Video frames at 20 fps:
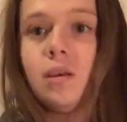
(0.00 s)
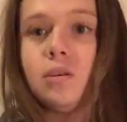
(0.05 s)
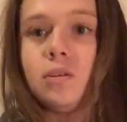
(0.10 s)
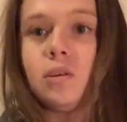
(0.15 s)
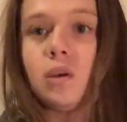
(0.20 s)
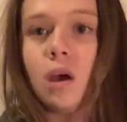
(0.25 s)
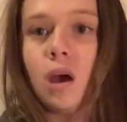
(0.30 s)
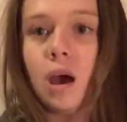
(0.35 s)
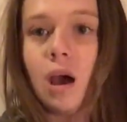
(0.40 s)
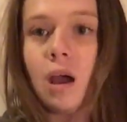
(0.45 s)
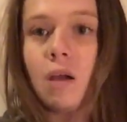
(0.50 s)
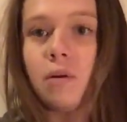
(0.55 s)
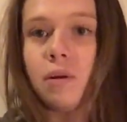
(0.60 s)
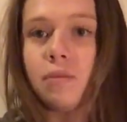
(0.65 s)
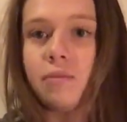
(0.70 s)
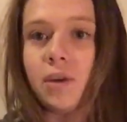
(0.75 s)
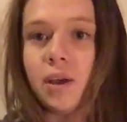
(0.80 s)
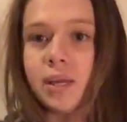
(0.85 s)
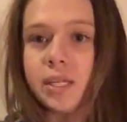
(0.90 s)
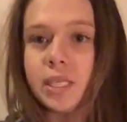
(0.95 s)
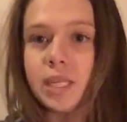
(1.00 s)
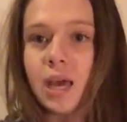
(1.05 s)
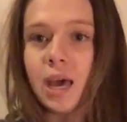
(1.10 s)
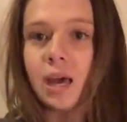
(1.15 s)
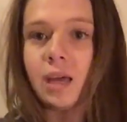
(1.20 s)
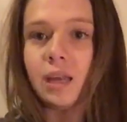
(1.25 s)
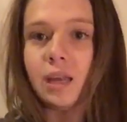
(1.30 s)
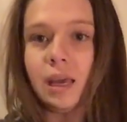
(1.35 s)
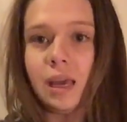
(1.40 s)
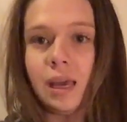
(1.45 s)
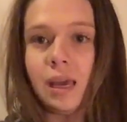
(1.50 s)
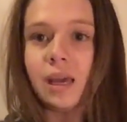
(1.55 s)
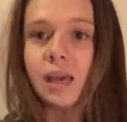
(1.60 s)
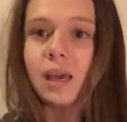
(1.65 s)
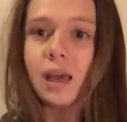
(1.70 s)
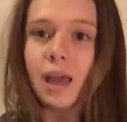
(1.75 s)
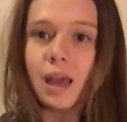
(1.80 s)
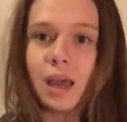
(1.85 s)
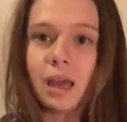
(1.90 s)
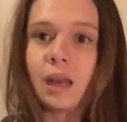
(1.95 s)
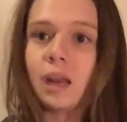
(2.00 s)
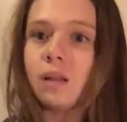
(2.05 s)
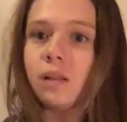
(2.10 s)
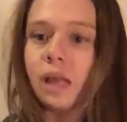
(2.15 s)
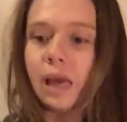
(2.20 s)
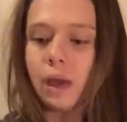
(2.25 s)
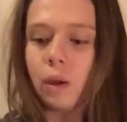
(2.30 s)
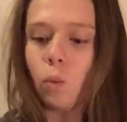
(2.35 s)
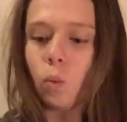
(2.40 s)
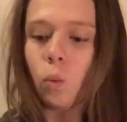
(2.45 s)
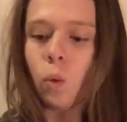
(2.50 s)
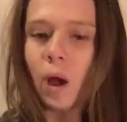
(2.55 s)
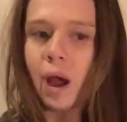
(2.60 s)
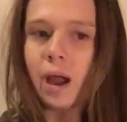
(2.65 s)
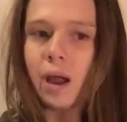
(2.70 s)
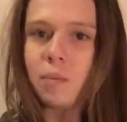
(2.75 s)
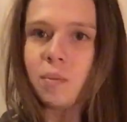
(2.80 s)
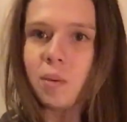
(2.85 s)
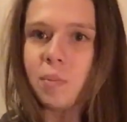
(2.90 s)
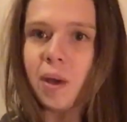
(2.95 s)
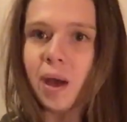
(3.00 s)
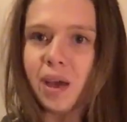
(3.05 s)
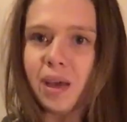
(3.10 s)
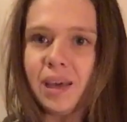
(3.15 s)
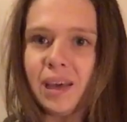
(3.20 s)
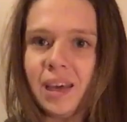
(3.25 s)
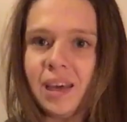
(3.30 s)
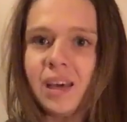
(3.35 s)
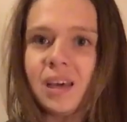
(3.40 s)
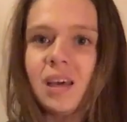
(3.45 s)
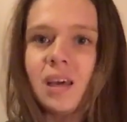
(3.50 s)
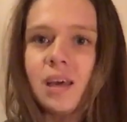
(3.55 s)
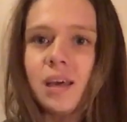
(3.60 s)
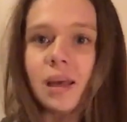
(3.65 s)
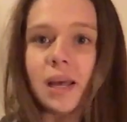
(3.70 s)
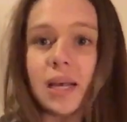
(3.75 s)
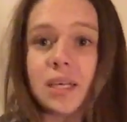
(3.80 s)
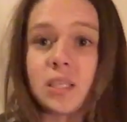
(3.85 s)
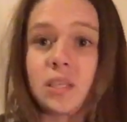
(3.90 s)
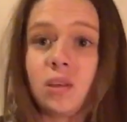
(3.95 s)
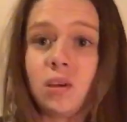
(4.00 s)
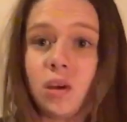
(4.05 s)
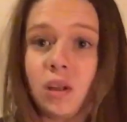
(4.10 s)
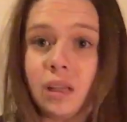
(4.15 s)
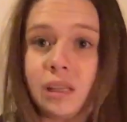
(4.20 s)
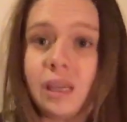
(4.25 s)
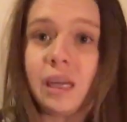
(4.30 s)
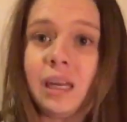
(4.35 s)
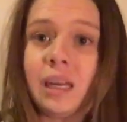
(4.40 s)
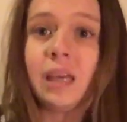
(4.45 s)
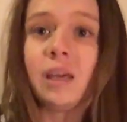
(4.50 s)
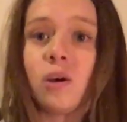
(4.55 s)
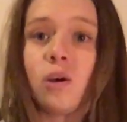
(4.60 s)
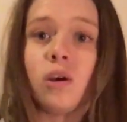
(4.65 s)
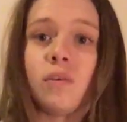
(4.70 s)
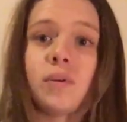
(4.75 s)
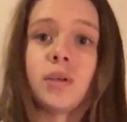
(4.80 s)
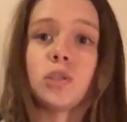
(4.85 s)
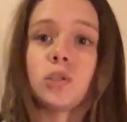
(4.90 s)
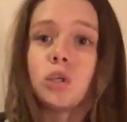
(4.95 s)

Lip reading: So I reverse out here, and like while I'm about here, I see her leaning over.